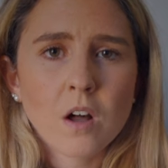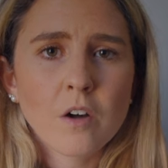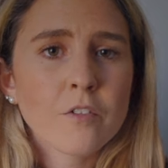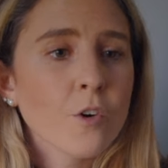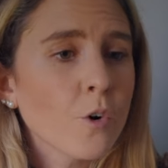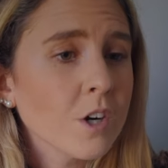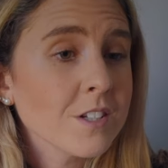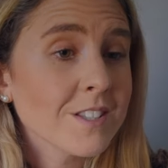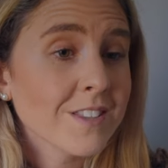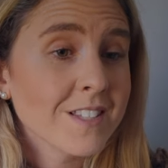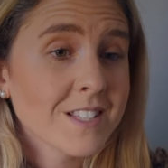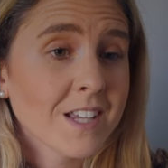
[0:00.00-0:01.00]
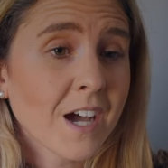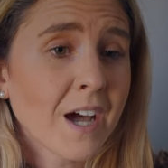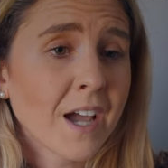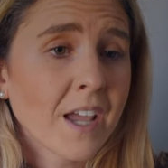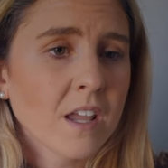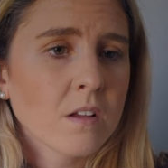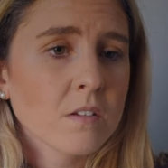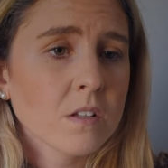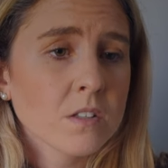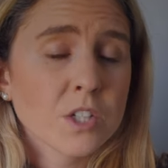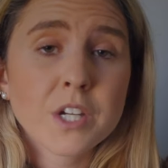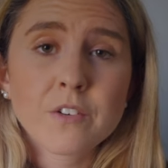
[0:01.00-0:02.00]
Of course, this guy
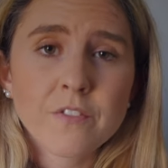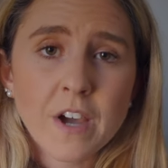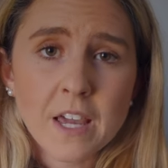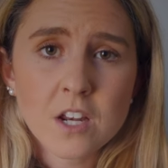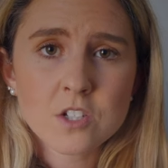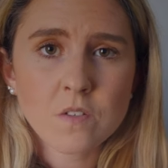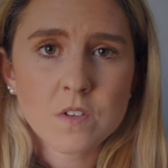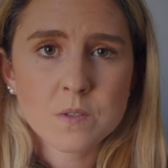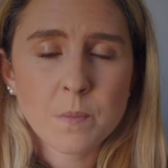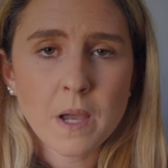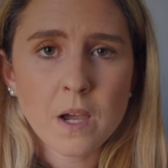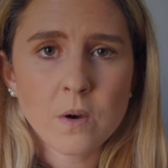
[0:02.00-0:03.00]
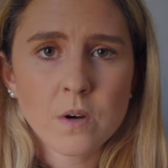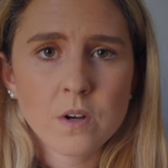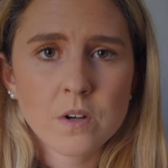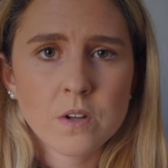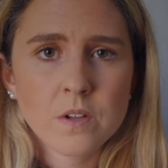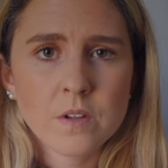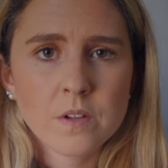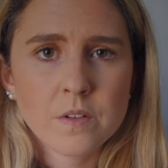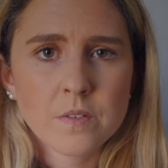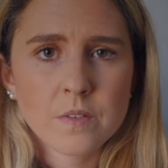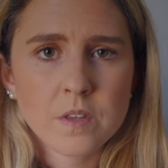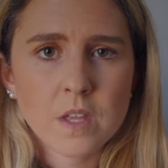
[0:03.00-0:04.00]
took advantage of this power,
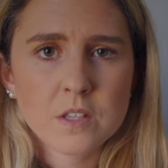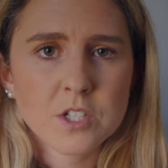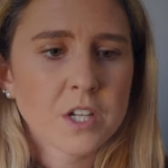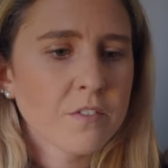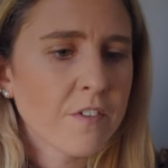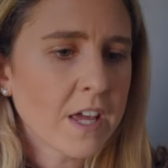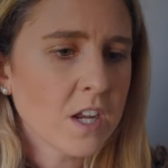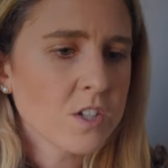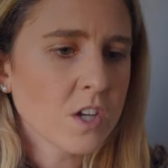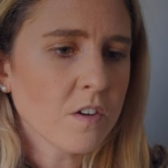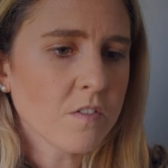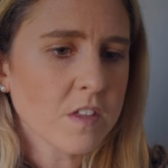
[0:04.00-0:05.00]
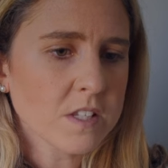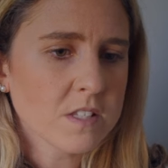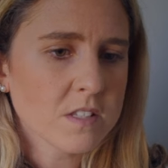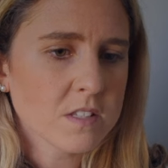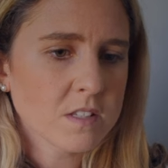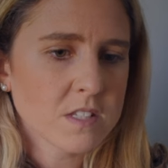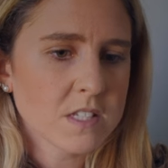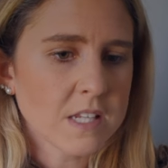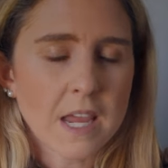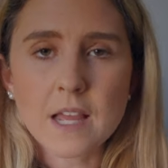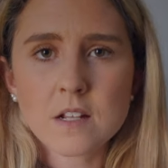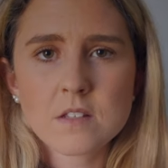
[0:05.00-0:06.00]
took advantage of this
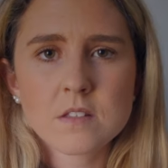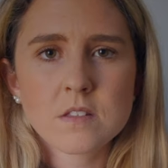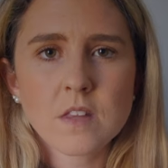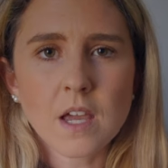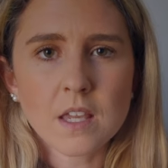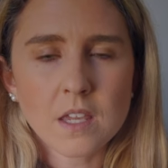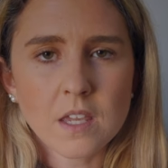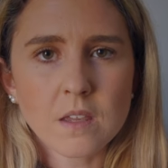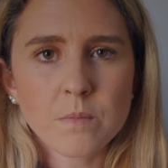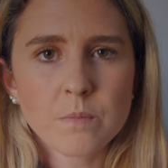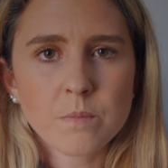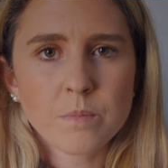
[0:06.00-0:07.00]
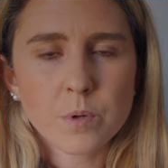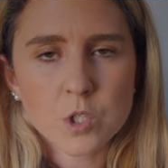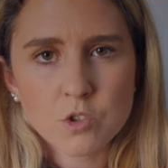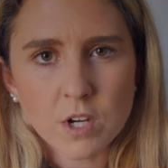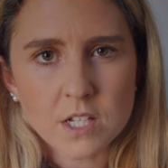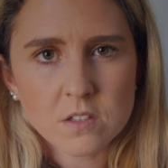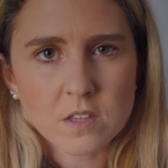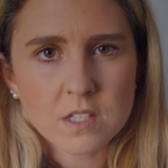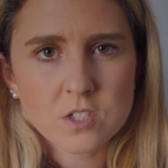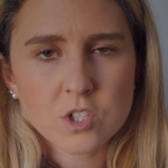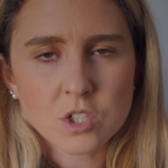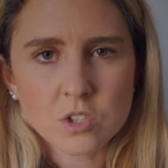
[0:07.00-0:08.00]
stance that he portrayed to
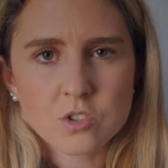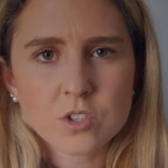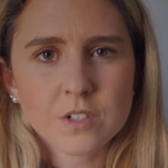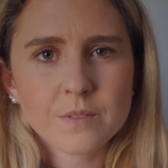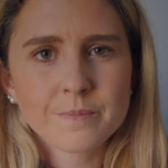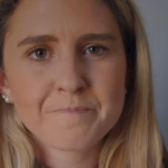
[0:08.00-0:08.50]
these children.